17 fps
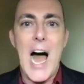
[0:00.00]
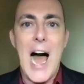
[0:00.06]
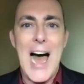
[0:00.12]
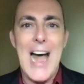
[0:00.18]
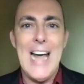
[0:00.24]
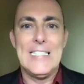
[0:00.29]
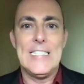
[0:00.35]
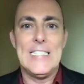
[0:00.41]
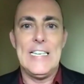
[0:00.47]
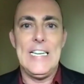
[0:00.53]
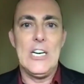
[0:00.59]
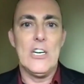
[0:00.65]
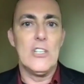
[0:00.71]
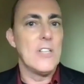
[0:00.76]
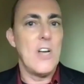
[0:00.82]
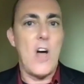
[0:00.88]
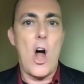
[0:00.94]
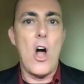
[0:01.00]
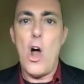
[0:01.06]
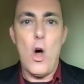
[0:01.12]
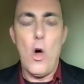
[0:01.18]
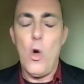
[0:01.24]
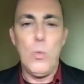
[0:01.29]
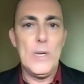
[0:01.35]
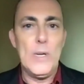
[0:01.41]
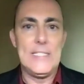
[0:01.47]
eyes and ears are
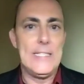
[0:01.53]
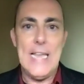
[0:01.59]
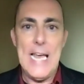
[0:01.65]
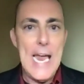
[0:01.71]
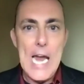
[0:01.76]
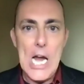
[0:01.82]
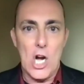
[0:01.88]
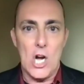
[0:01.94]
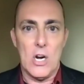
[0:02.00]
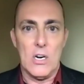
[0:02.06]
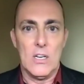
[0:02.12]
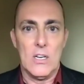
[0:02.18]
always there.